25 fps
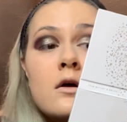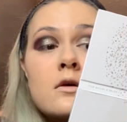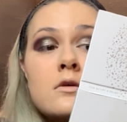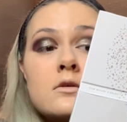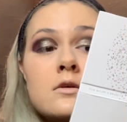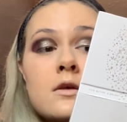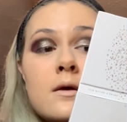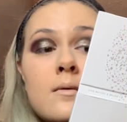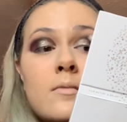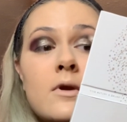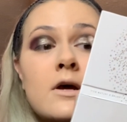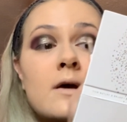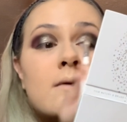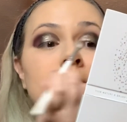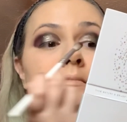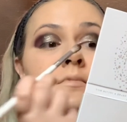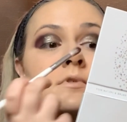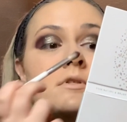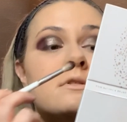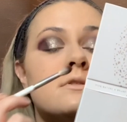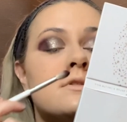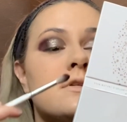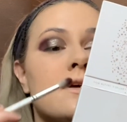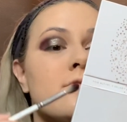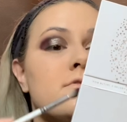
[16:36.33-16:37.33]

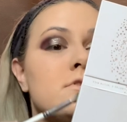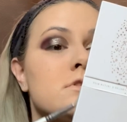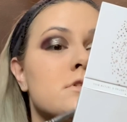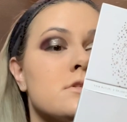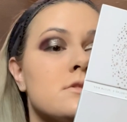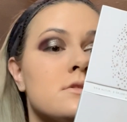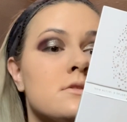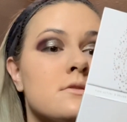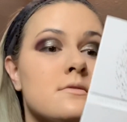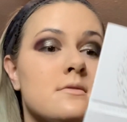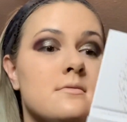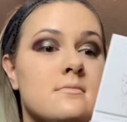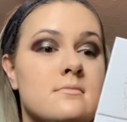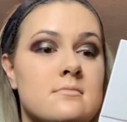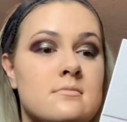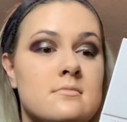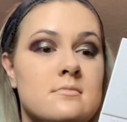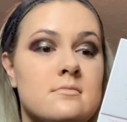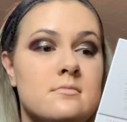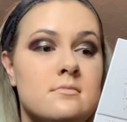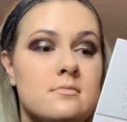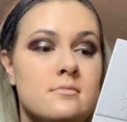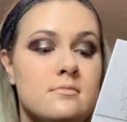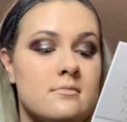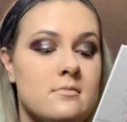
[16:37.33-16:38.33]
sometimes stuff just,
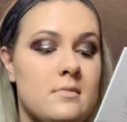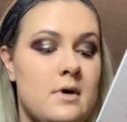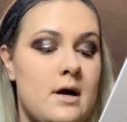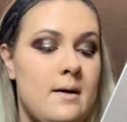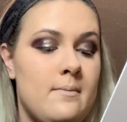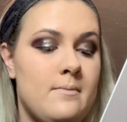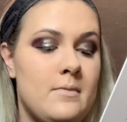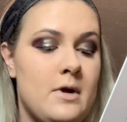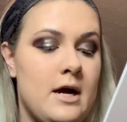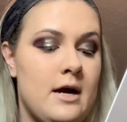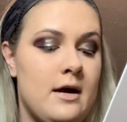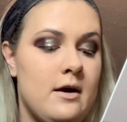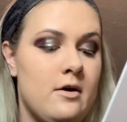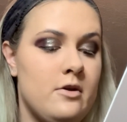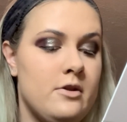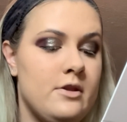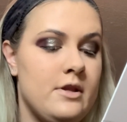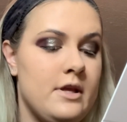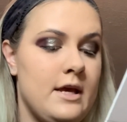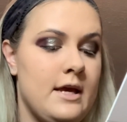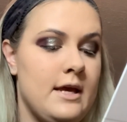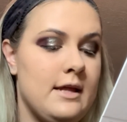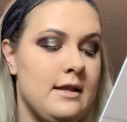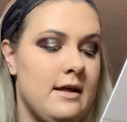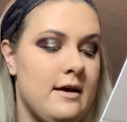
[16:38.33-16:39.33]
I'm not on
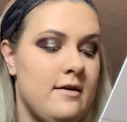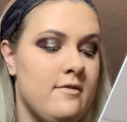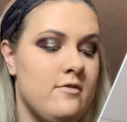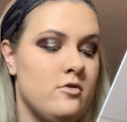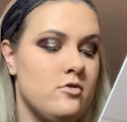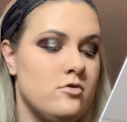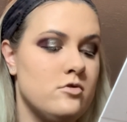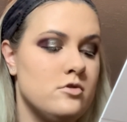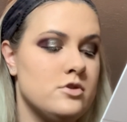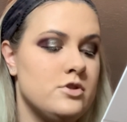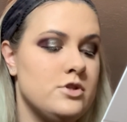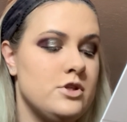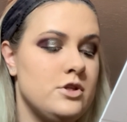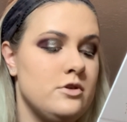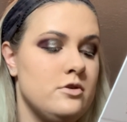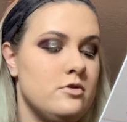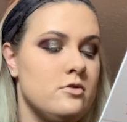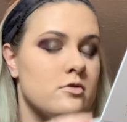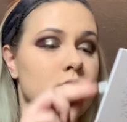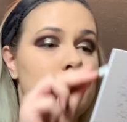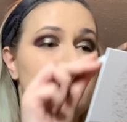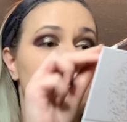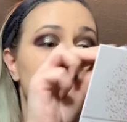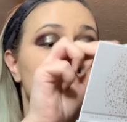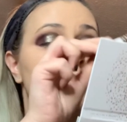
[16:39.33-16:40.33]
the level
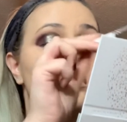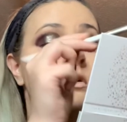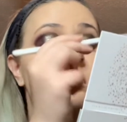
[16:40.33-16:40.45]
to